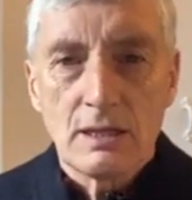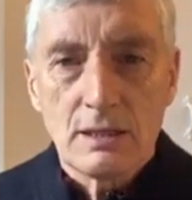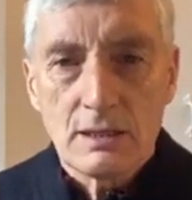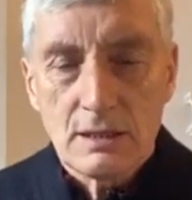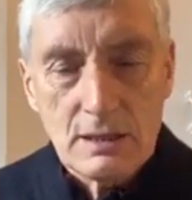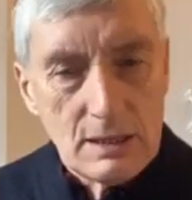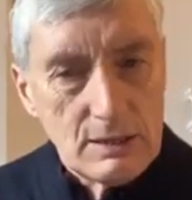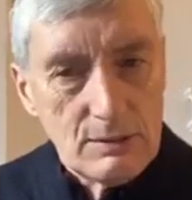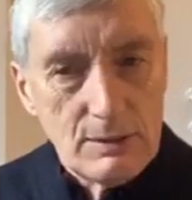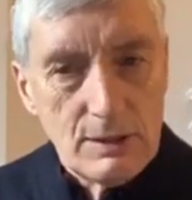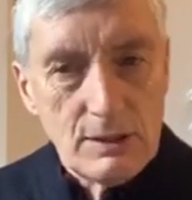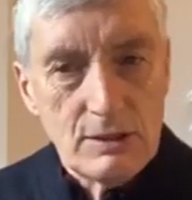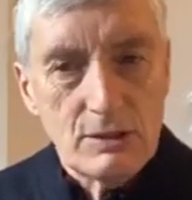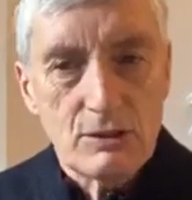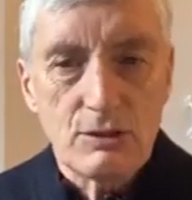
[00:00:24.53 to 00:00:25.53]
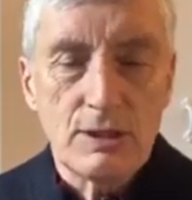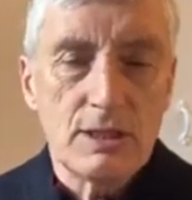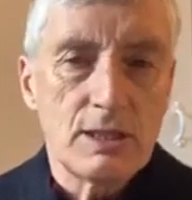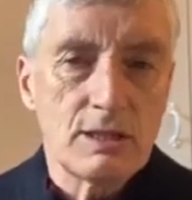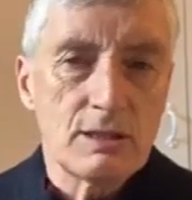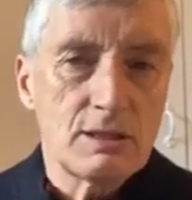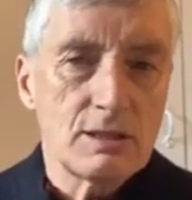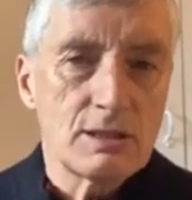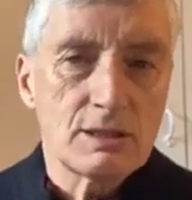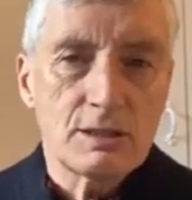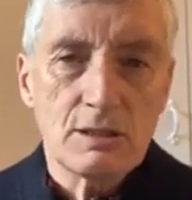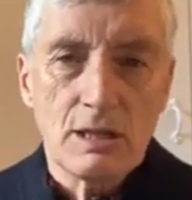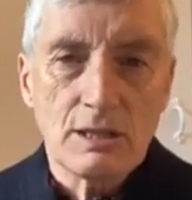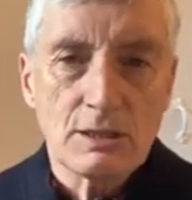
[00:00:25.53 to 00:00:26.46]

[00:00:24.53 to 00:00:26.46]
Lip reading: Series 3, and a